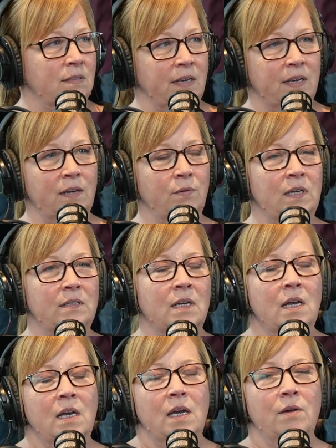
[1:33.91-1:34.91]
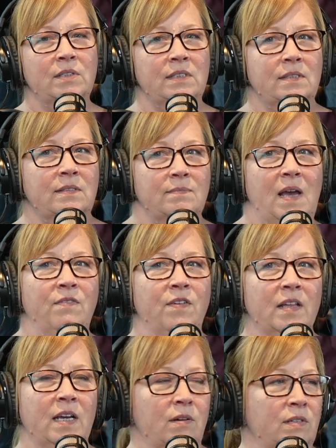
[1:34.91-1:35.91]
Like it was, I felt
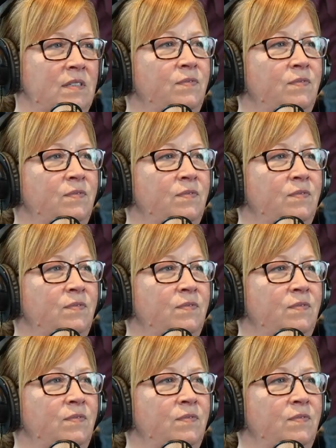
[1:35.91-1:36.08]
like I was